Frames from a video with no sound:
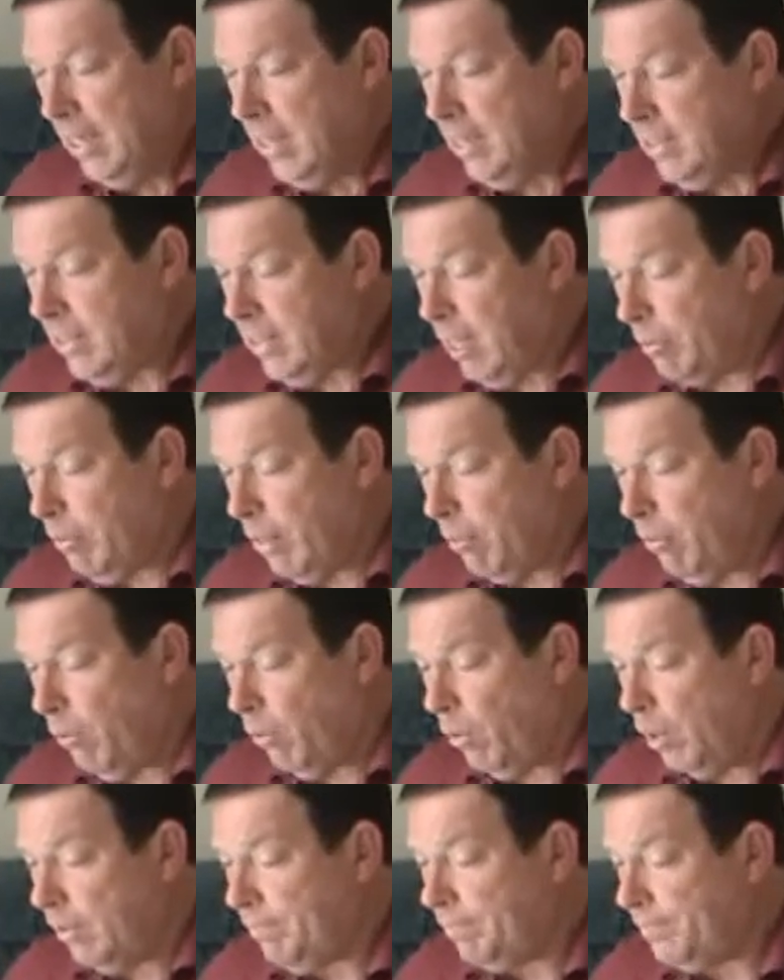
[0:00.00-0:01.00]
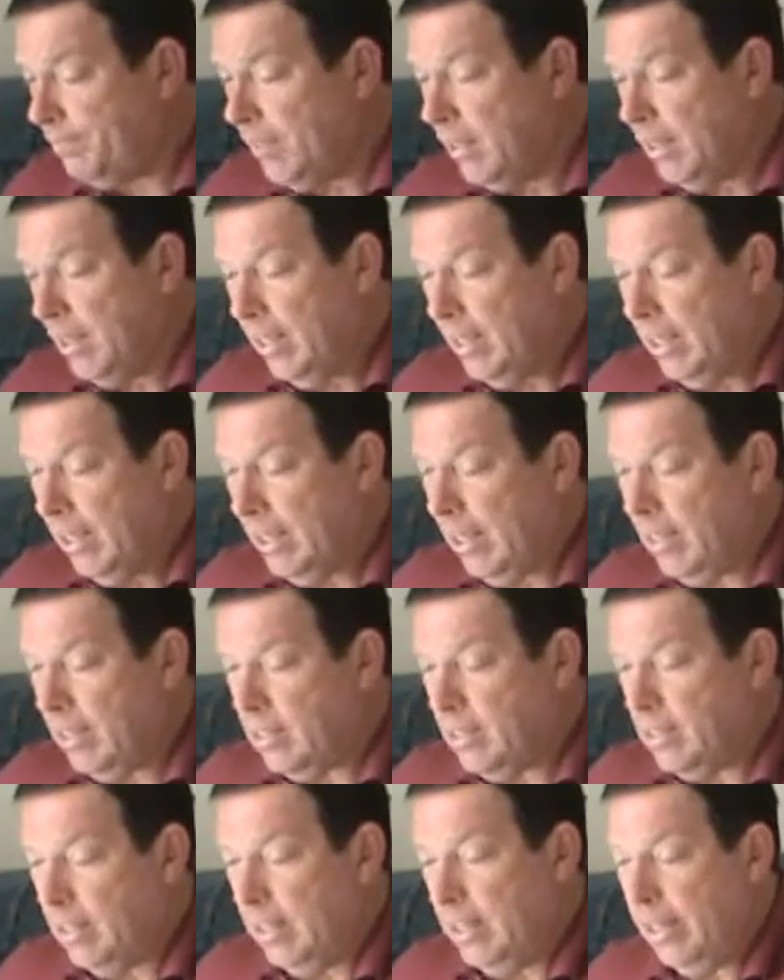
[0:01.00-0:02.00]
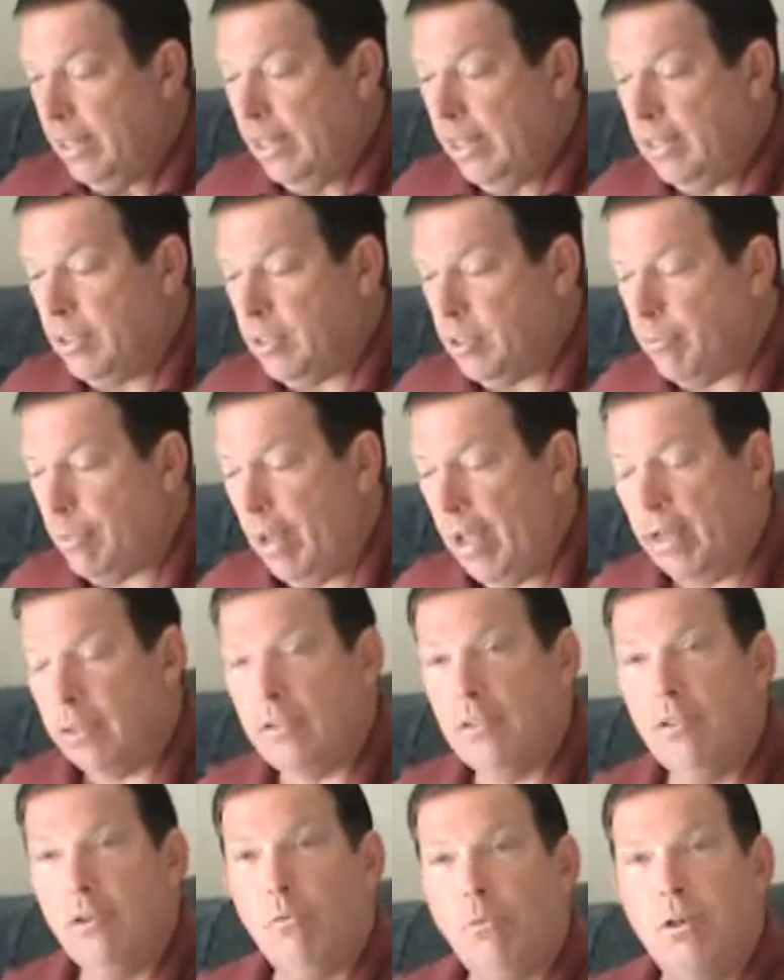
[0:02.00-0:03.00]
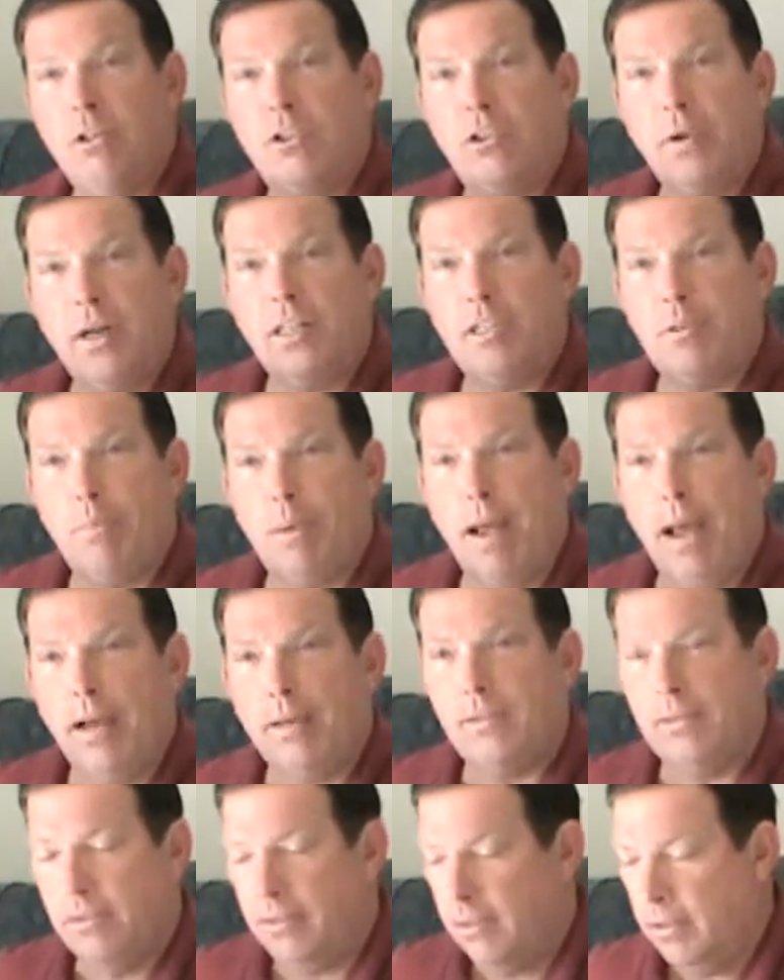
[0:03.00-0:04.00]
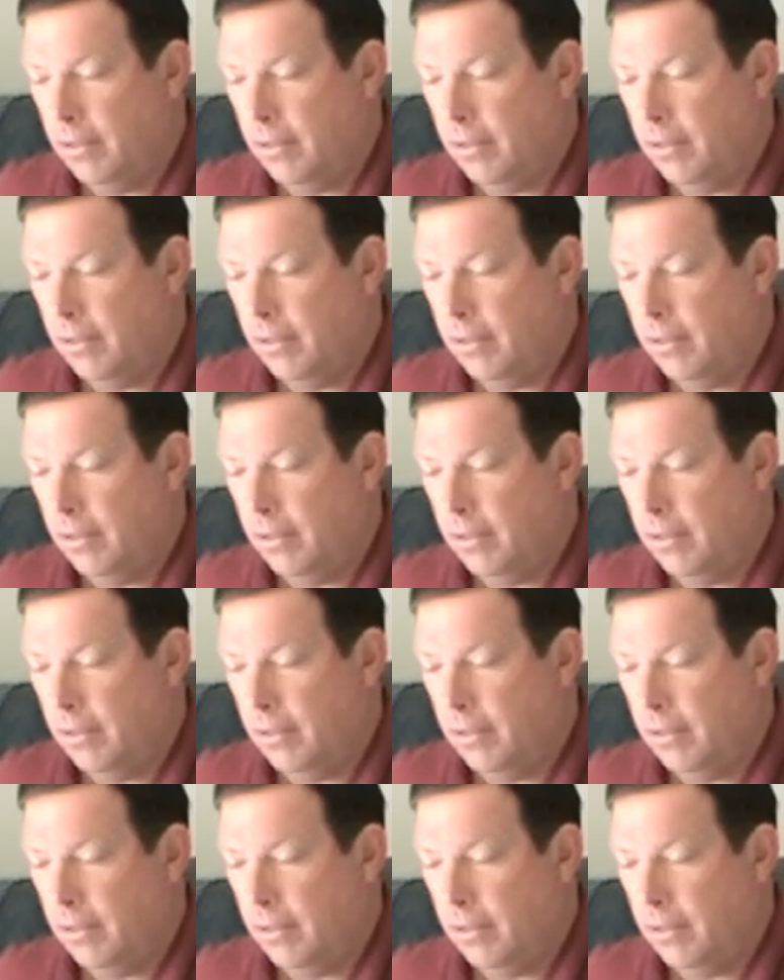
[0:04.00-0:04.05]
Step number 1 is inspect what you expect.